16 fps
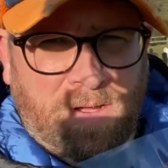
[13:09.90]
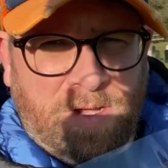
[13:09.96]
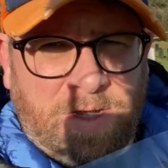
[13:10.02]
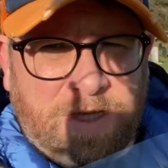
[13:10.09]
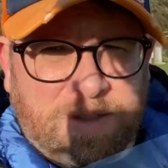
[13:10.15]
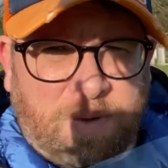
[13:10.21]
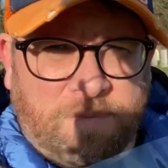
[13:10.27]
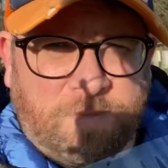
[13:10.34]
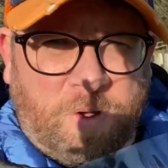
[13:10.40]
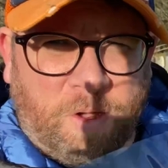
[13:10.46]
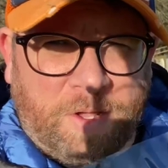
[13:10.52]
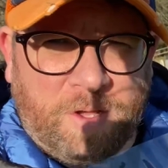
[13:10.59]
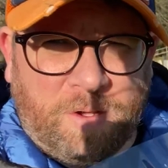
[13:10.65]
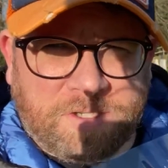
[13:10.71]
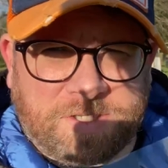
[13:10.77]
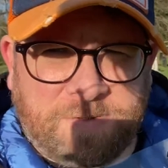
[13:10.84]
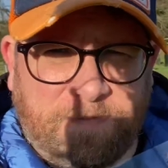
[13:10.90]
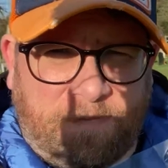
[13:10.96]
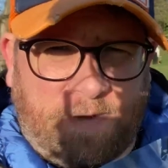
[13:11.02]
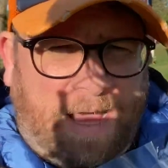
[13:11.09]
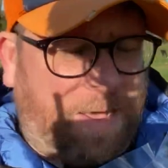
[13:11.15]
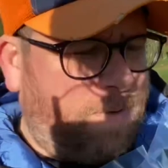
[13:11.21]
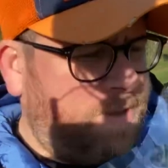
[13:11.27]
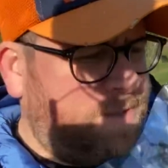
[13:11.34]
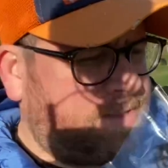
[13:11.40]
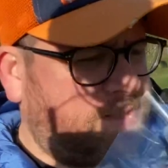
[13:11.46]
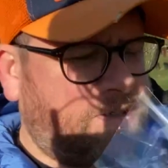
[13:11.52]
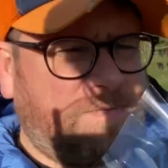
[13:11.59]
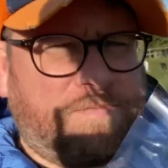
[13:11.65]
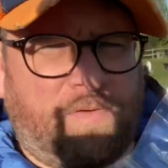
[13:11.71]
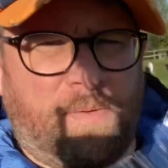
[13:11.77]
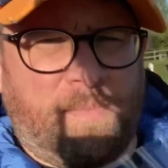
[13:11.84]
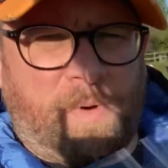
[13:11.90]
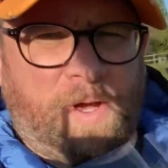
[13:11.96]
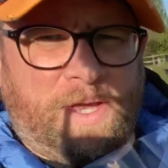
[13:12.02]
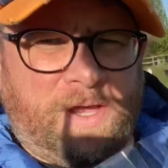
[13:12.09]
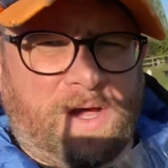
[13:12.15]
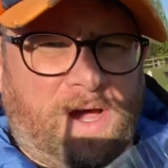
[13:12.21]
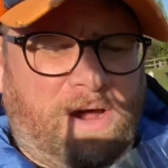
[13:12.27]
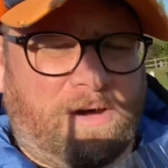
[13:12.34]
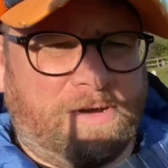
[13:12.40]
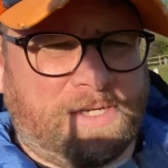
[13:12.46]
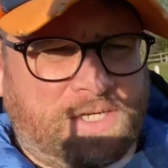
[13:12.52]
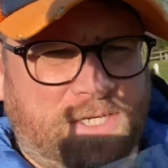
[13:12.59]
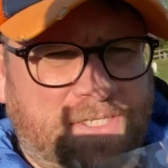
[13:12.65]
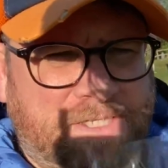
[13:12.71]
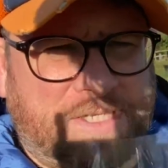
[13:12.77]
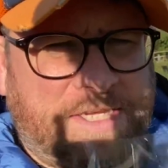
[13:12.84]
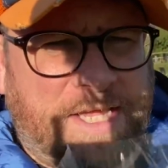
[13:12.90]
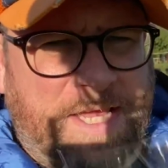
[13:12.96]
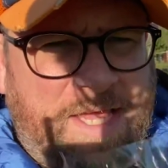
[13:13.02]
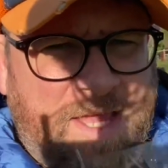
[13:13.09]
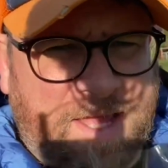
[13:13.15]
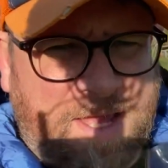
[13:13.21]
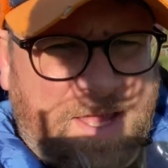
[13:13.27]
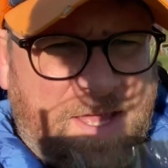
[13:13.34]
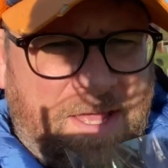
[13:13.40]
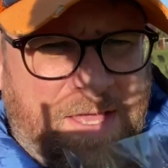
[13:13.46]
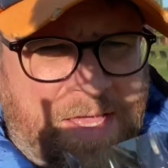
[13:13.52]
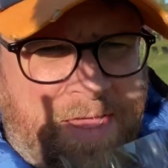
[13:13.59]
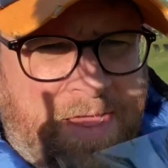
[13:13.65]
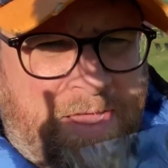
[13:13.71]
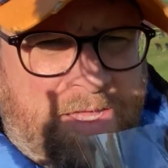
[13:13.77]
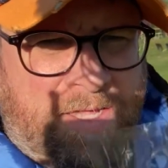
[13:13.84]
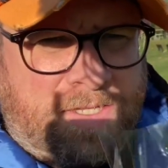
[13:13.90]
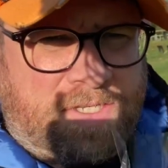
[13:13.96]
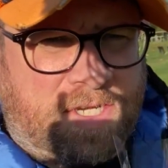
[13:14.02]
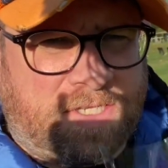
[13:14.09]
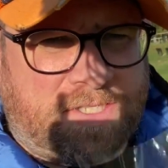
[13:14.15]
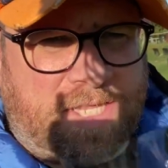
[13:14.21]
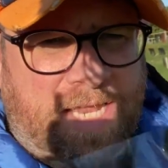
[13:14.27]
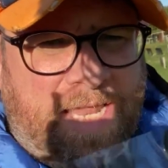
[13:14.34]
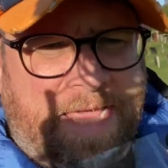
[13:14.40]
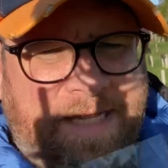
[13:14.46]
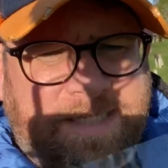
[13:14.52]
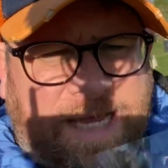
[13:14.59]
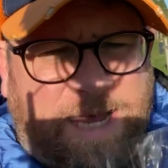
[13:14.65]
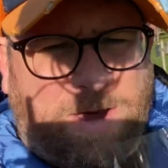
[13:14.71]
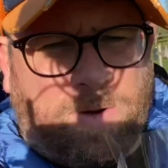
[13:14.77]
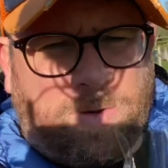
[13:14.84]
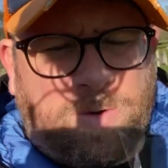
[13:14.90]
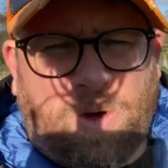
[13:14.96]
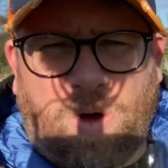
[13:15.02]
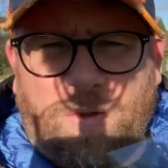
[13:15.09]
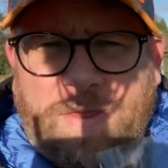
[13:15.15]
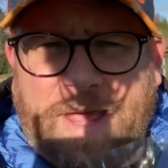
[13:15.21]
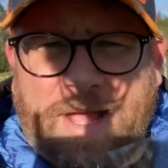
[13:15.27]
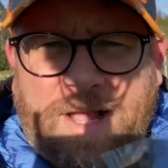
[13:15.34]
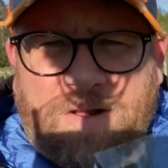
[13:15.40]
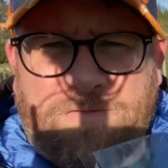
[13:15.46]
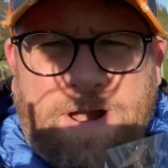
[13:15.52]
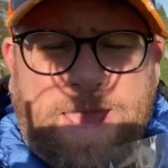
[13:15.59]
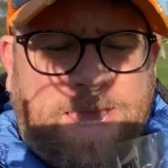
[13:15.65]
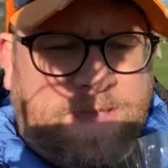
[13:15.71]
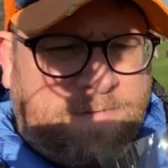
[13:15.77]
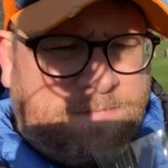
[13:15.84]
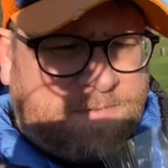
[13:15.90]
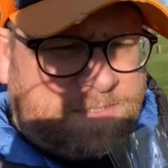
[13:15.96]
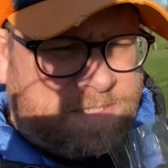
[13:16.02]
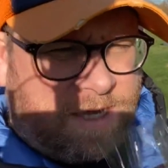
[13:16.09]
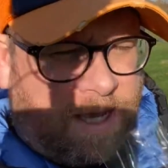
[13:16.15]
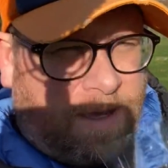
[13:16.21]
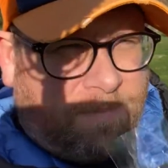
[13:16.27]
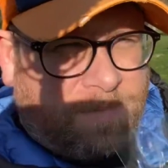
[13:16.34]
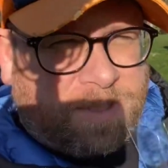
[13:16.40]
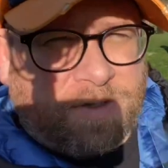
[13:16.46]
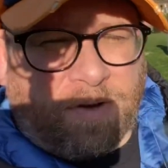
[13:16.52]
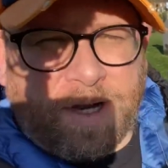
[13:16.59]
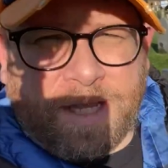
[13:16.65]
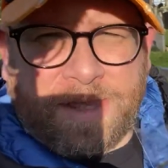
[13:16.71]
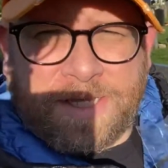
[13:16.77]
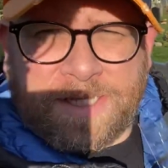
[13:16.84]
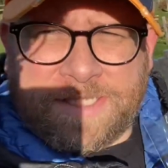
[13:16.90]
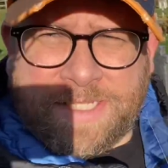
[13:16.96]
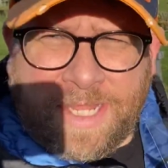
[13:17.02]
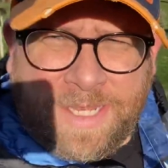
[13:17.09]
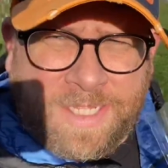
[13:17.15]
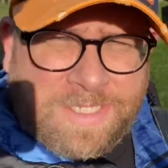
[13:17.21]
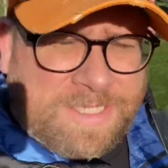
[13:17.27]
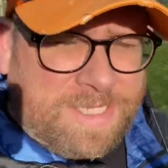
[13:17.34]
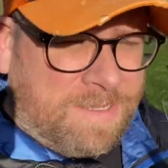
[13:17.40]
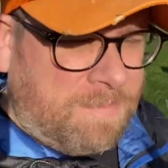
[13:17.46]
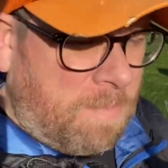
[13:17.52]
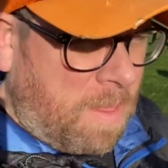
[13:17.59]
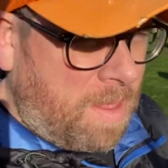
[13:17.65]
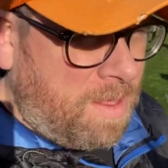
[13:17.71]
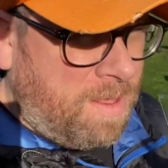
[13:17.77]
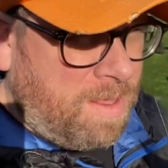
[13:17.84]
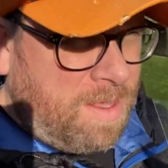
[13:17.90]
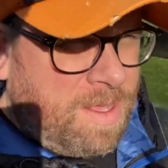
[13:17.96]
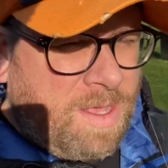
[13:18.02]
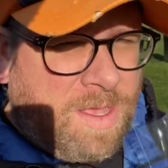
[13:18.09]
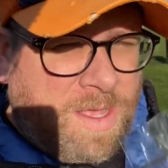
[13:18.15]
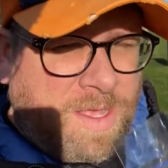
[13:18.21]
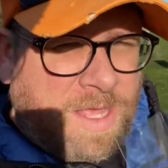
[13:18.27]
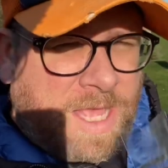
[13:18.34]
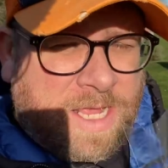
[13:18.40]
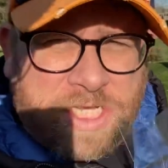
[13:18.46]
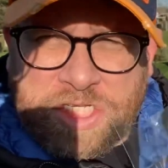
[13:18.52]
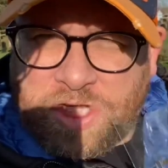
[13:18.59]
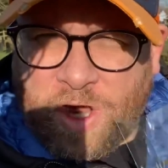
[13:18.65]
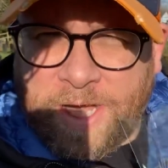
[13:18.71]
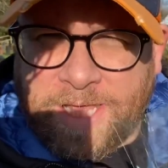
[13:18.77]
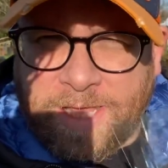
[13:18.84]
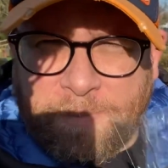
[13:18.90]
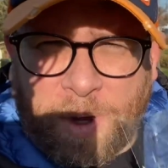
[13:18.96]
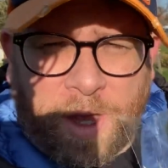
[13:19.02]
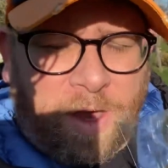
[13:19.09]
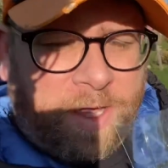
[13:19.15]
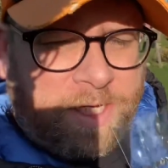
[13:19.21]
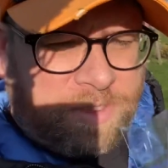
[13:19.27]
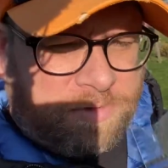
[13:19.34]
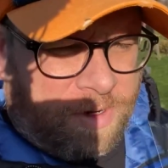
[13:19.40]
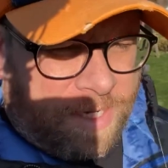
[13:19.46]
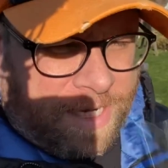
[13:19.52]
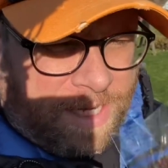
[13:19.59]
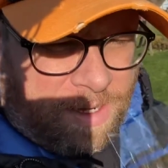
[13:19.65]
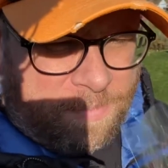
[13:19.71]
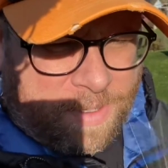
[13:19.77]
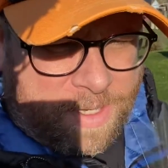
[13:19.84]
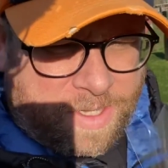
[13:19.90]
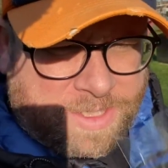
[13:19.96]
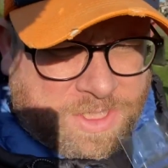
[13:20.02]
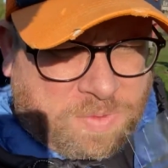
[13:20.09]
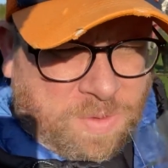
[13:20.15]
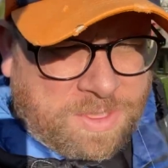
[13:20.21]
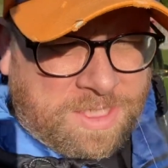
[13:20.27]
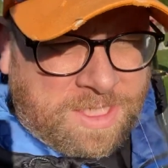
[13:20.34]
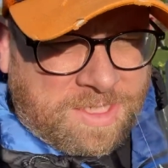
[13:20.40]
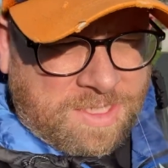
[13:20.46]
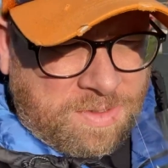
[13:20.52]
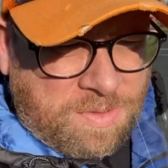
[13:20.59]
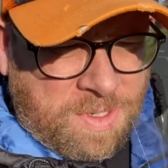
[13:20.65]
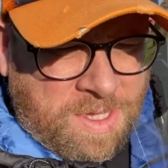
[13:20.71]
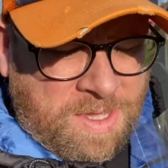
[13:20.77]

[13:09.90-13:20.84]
So I've got some flowers from my car, as you can see, just to lay down on their graves. Sorry, the sun is shining in my eyes right now, but I just wanted to